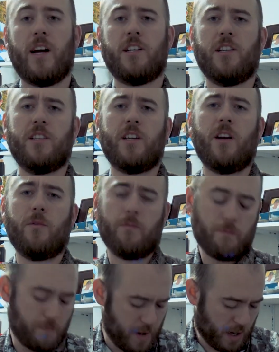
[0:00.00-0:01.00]
Actually, it's got a
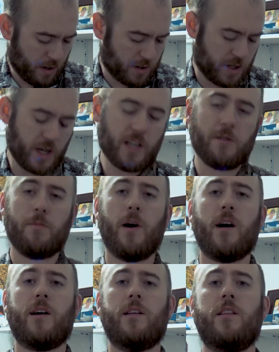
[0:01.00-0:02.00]
bigger chest
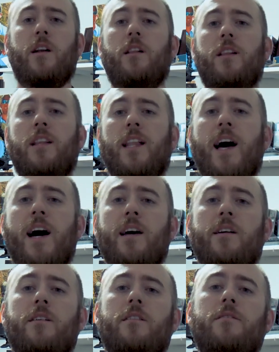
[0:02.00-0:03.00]
pocket than a lot
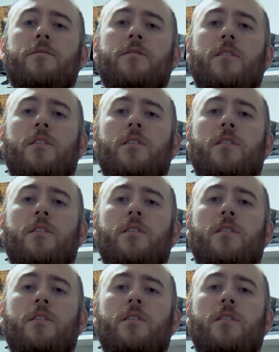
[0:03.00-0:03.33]
of